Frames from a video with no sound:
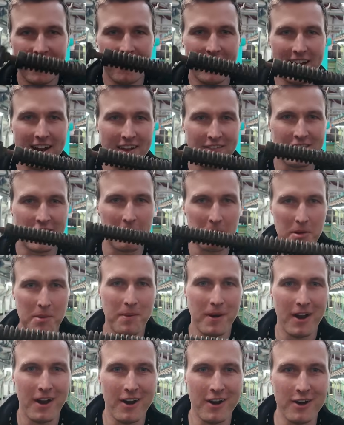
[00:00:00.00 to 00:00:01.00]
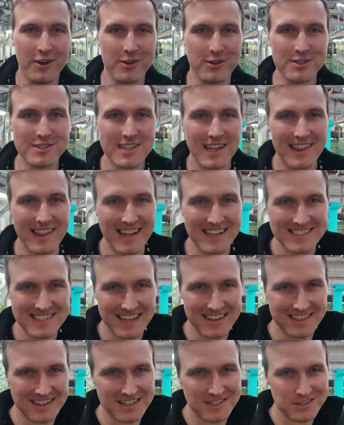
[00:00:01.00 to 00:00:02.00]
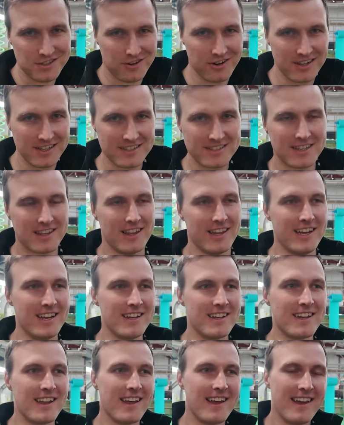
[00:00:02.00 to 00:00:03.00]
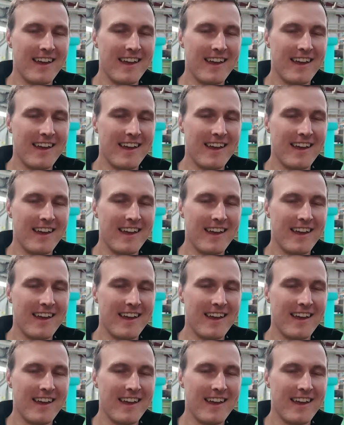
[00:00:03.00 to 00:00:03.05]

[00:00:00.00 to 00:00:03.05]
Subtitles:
Right, I've got my power hose. Let's get these screens cleaned.